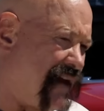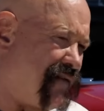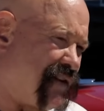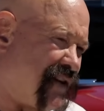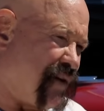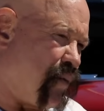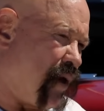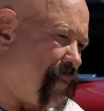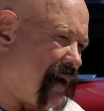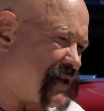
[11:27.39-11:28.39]
even to the
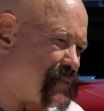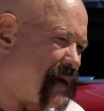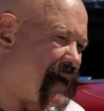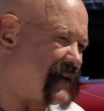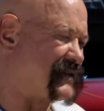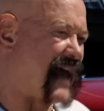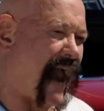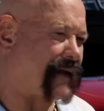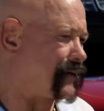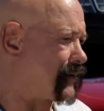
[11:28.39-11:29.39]
wheelbase being
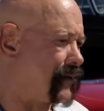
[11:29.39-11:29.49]
exact.